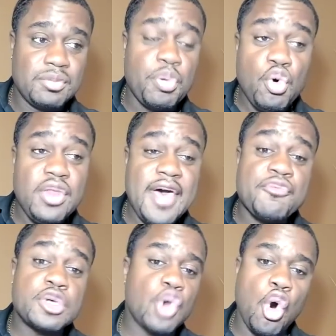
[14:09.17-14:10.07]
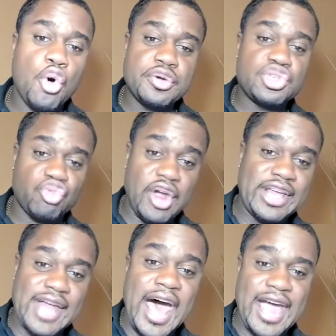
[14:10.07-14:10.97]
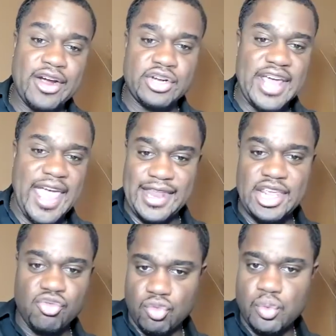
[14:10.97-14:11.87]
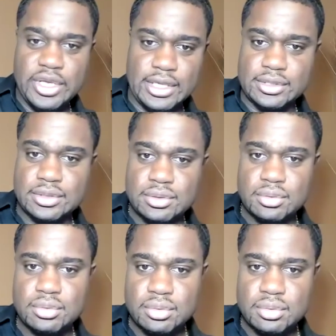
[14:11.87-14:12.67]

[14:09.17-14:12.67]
Pulev was always ranked higher than Andy Ruiz.